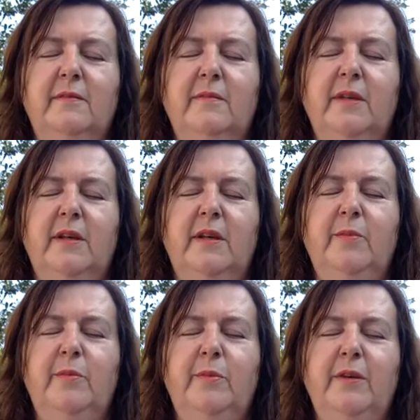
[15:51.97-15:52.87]
Keep
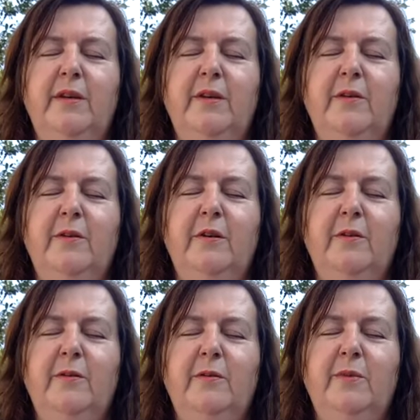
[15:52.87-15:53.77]
being your
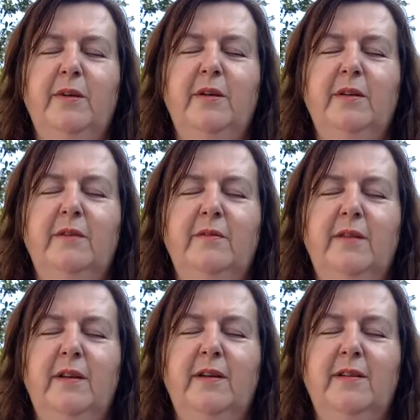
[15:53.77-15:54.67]
own beacon of
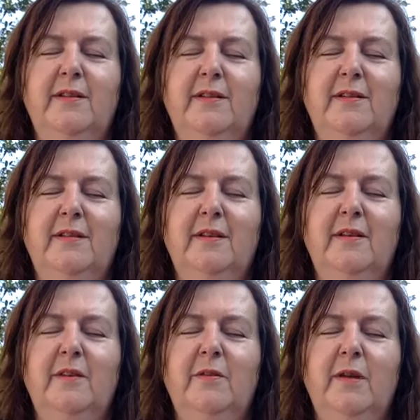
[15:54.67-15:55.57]
light,
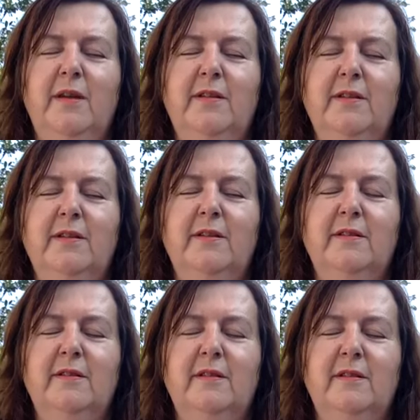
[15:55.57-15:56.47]
and the rest
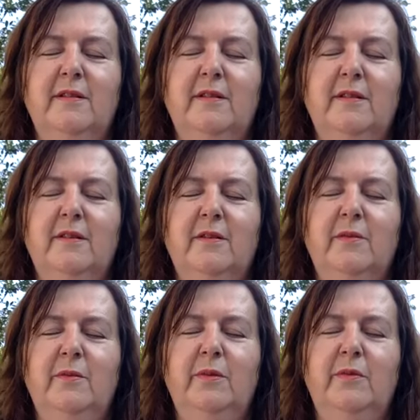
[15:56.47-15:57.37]

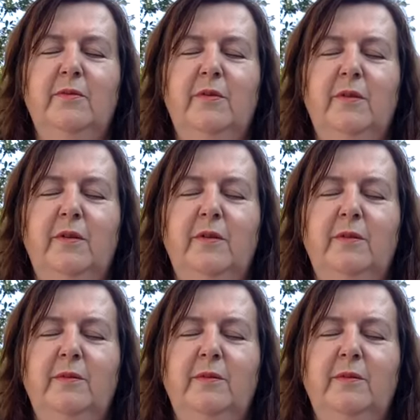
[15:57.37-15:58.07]
will follow.